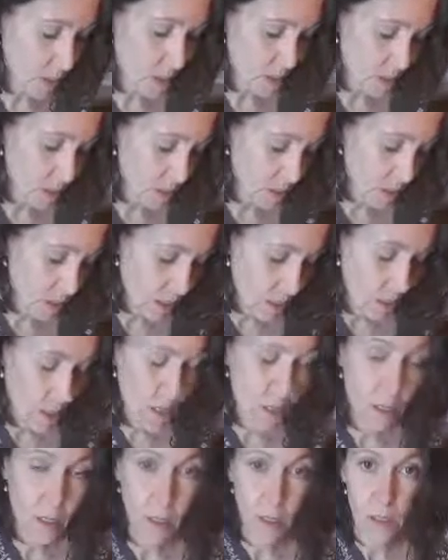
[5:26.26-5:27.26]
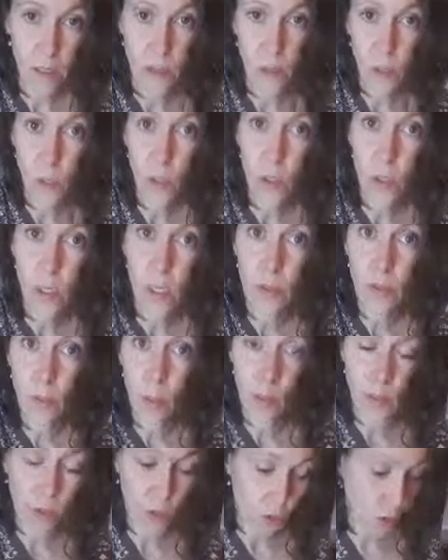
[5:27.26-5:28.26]
minutes. So once I
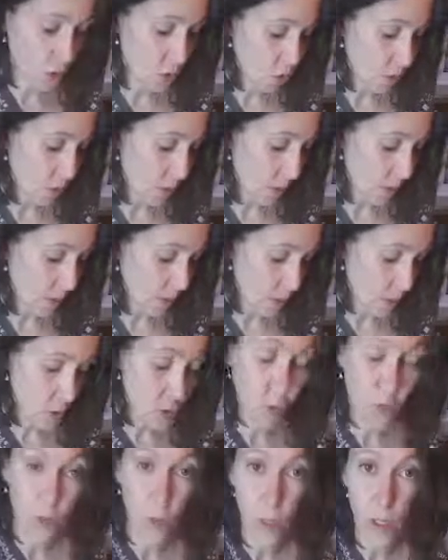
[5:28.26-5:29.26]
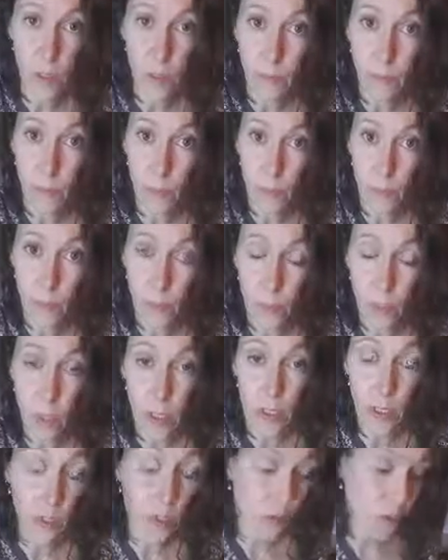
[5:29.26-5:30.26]
brought the soup up to a
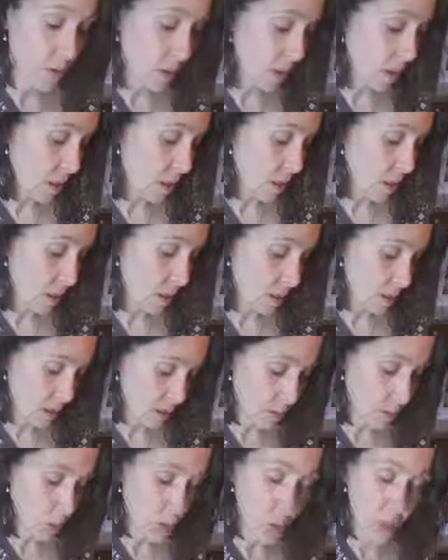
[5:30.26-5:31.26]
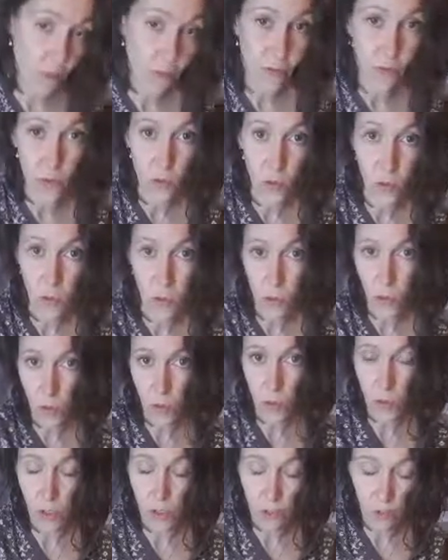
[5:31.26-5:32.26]
boil, then I simmered it for
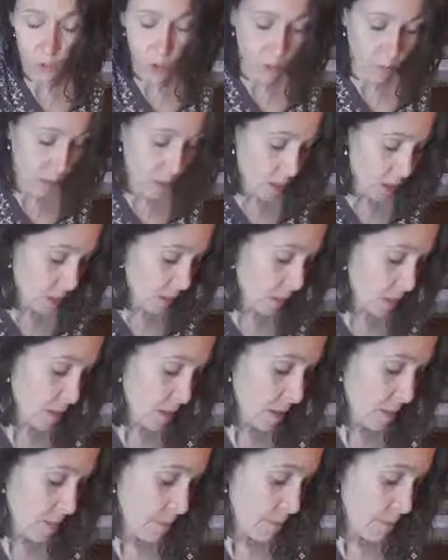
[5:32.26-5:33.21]
about 30-40 minutes.